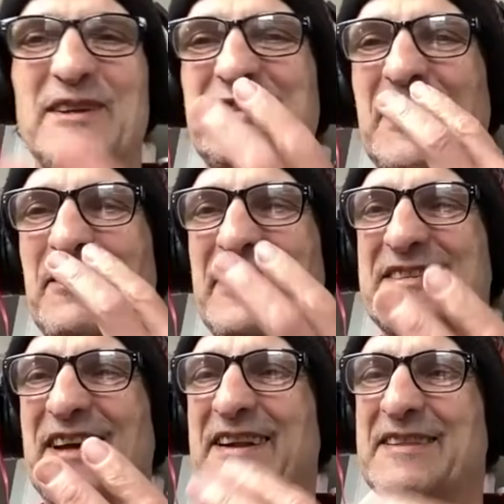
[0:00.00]
cigarette
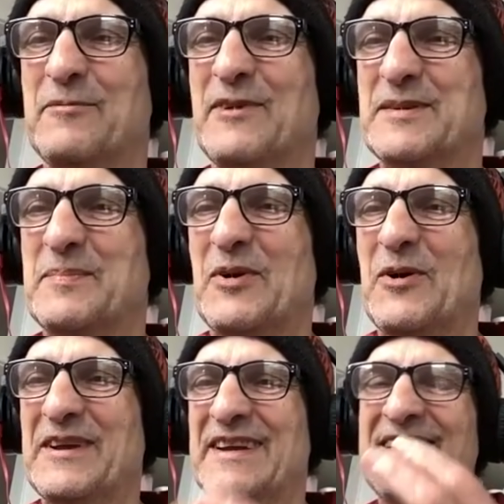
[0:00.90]
inside it that wasn't
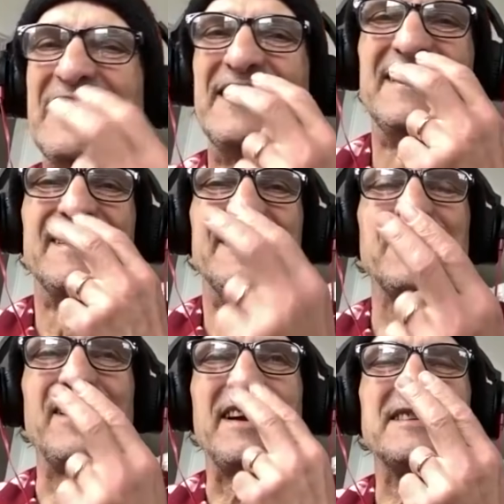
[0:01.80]
broken. So like I